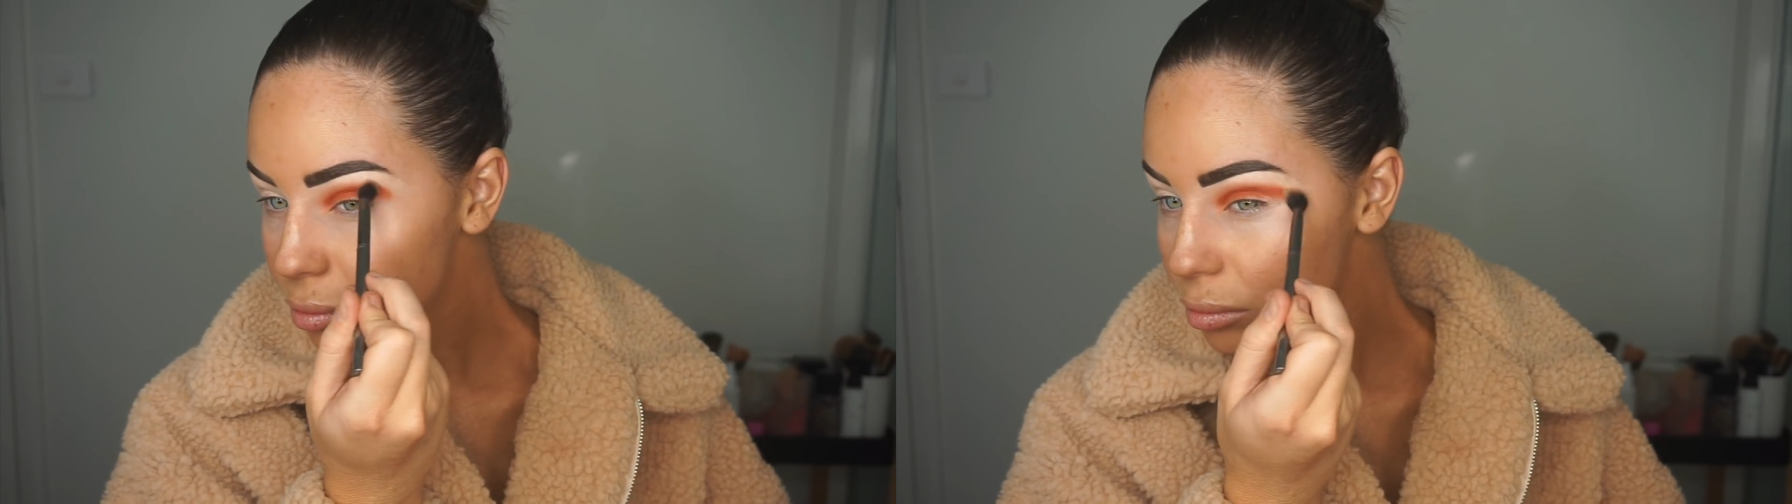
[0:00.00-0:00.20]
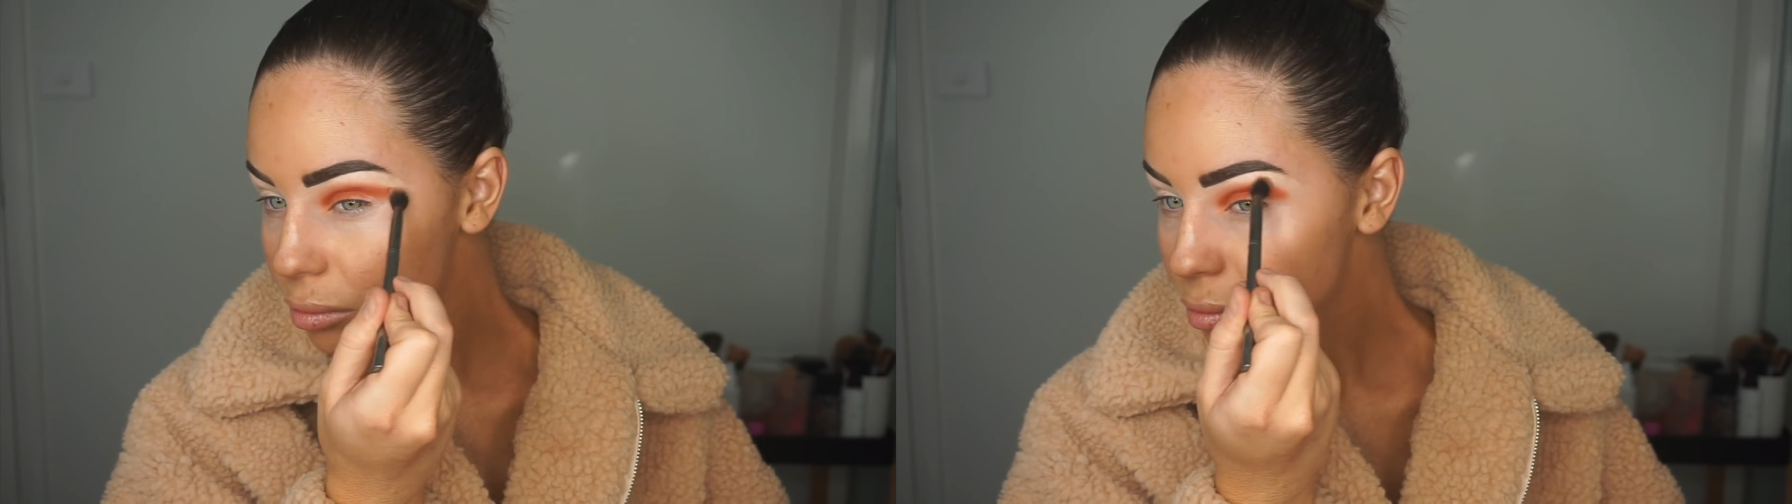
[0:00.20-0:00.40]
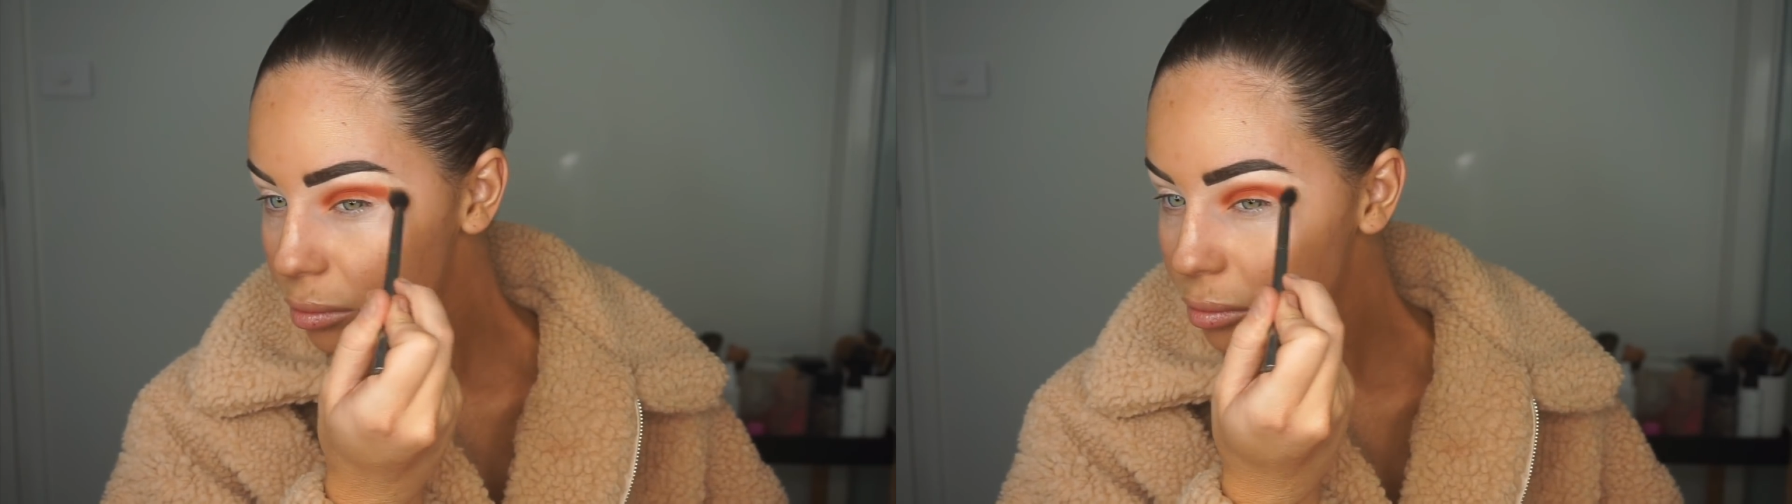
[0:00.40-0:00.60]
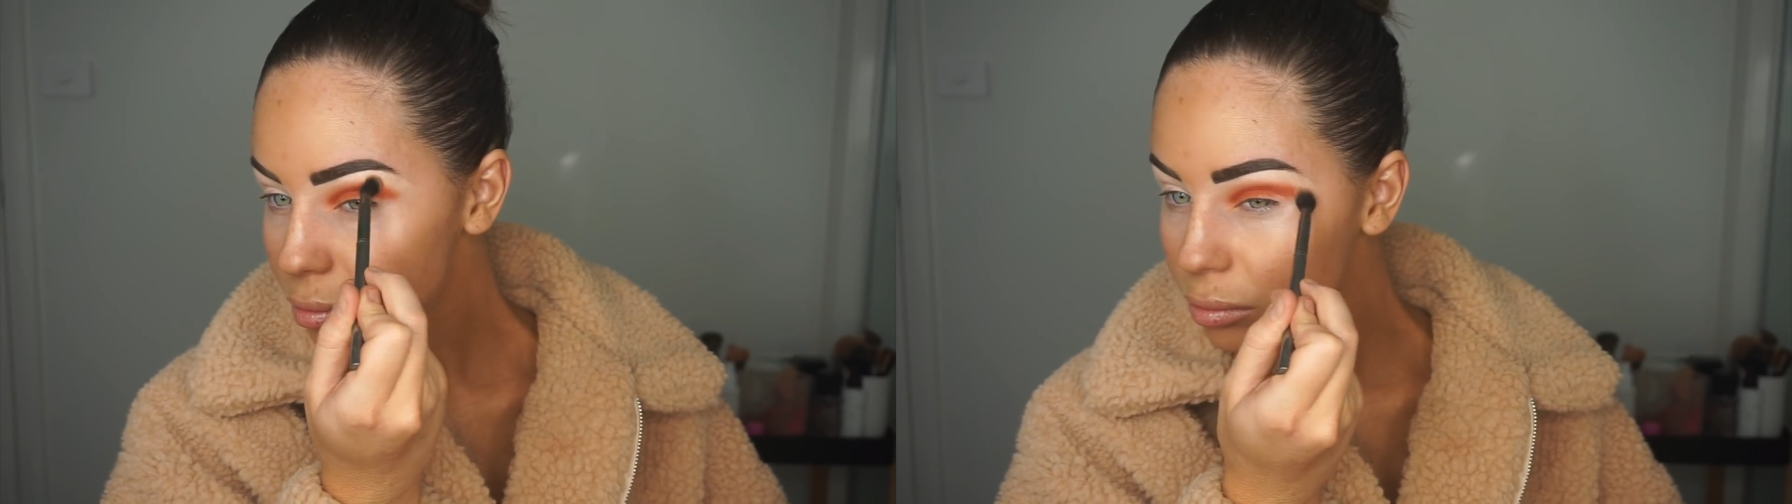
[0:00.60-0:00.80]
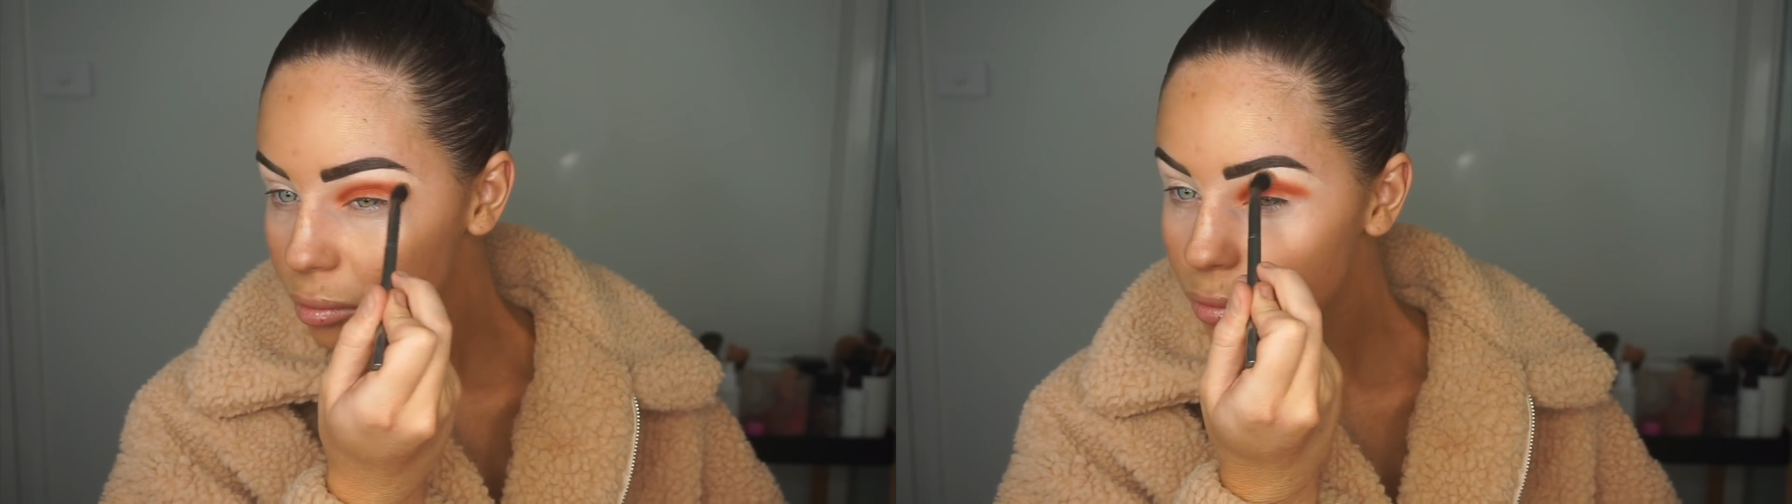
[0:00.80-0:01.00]

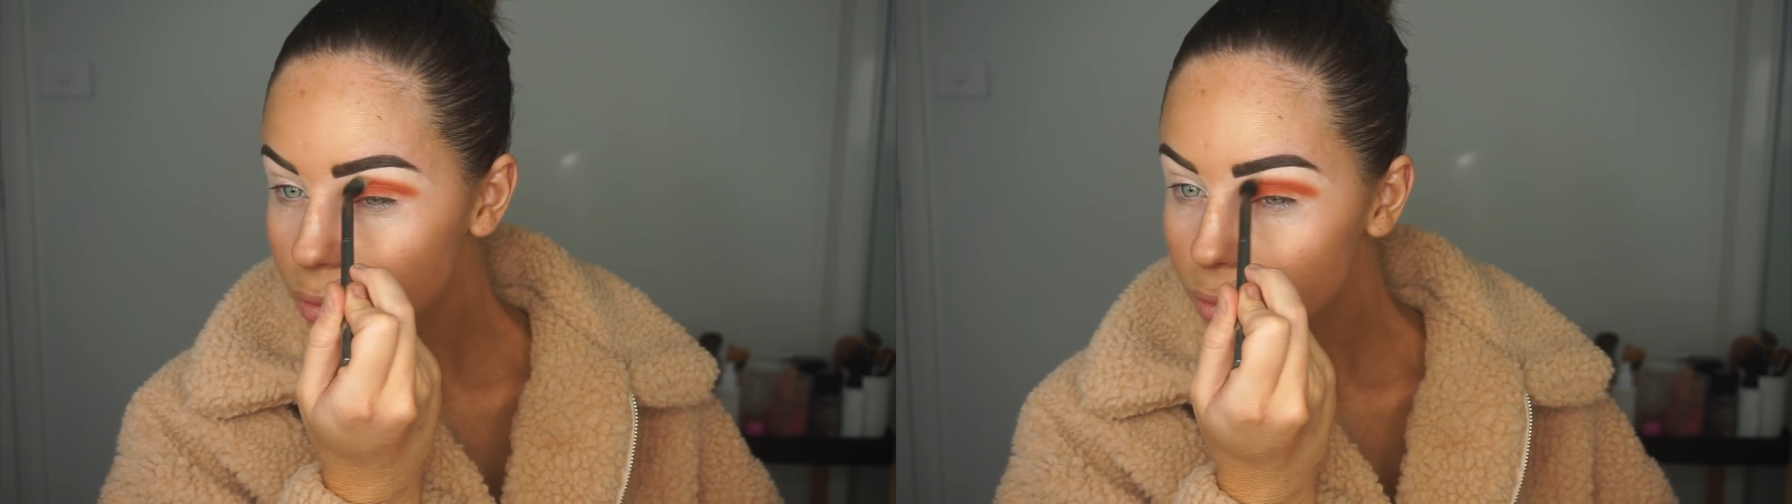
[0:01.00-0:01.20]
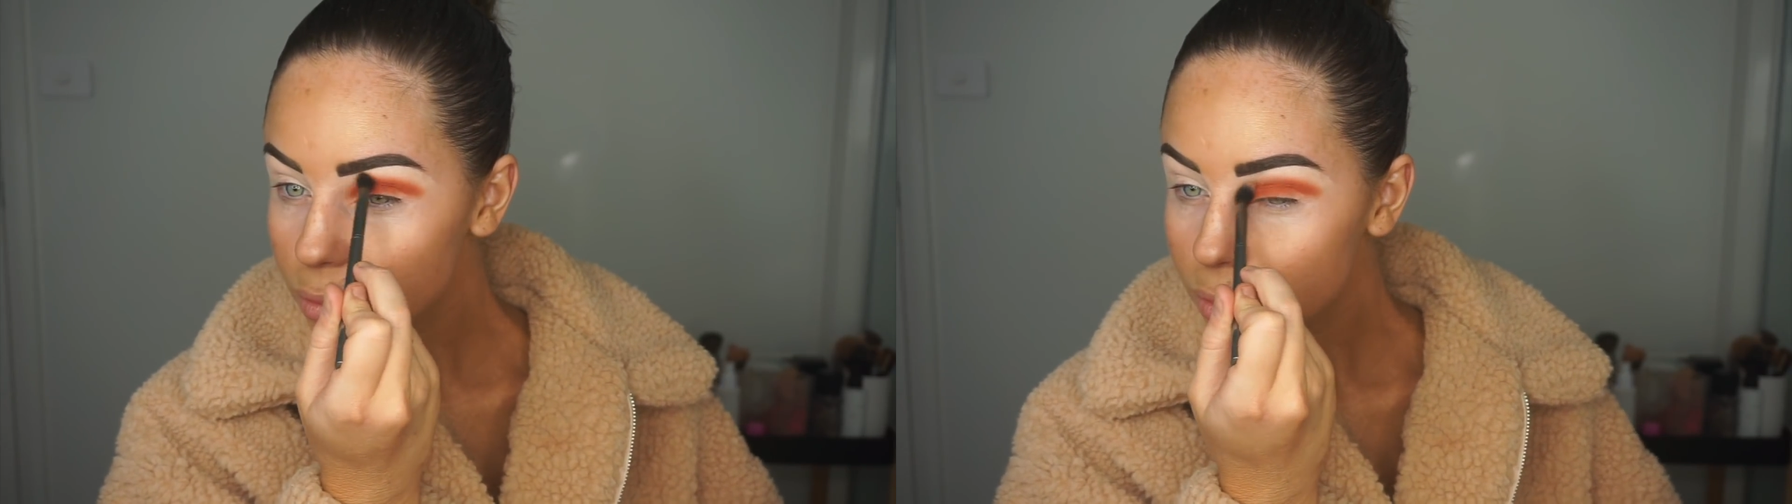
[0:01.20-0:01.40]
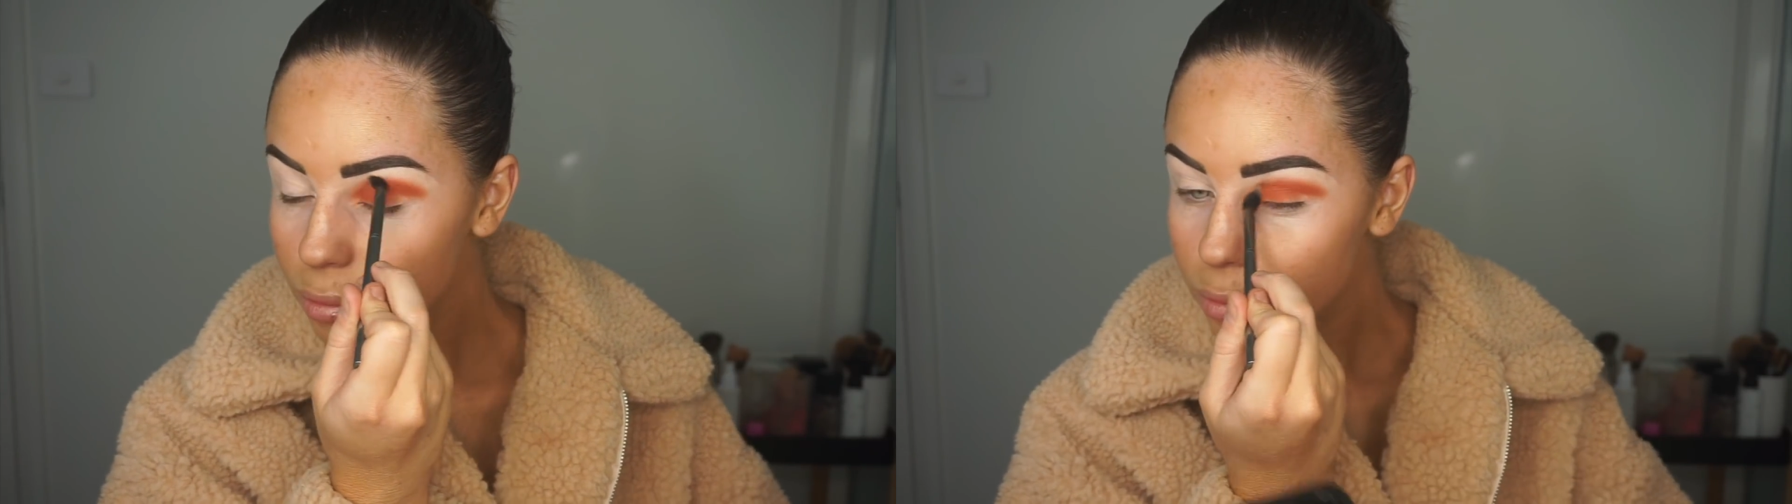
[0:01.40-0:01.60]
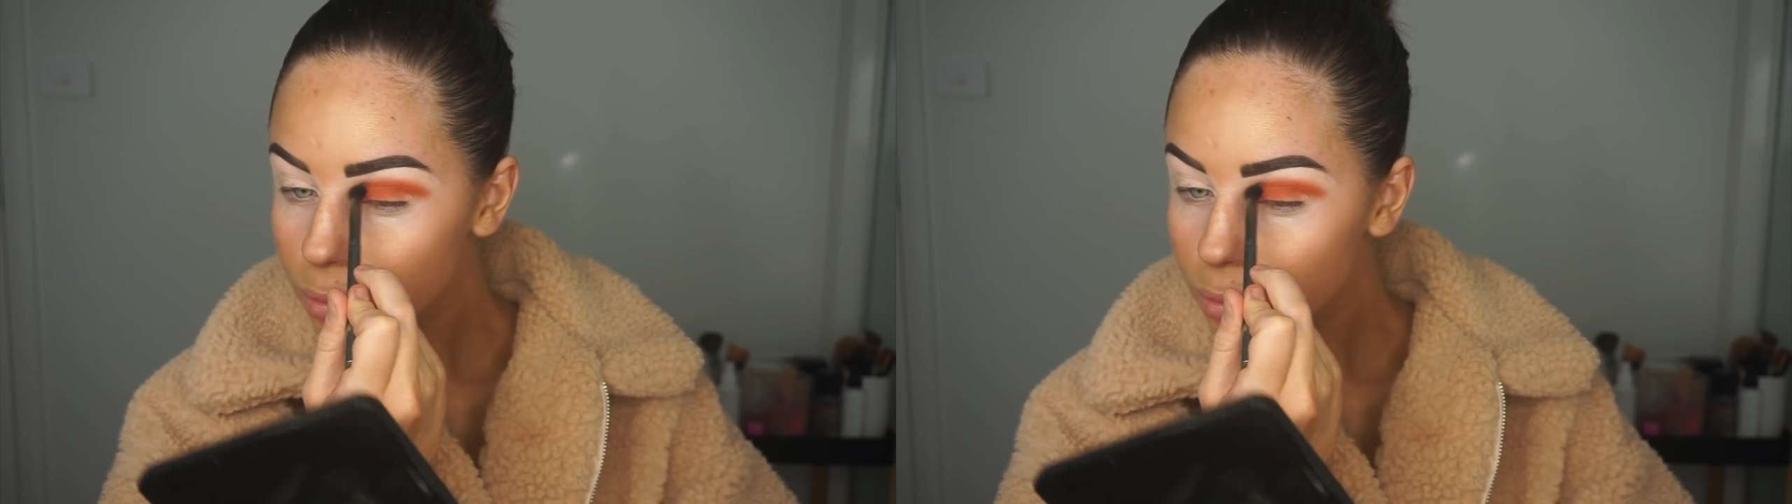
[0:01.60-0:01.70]
G24 blending brush,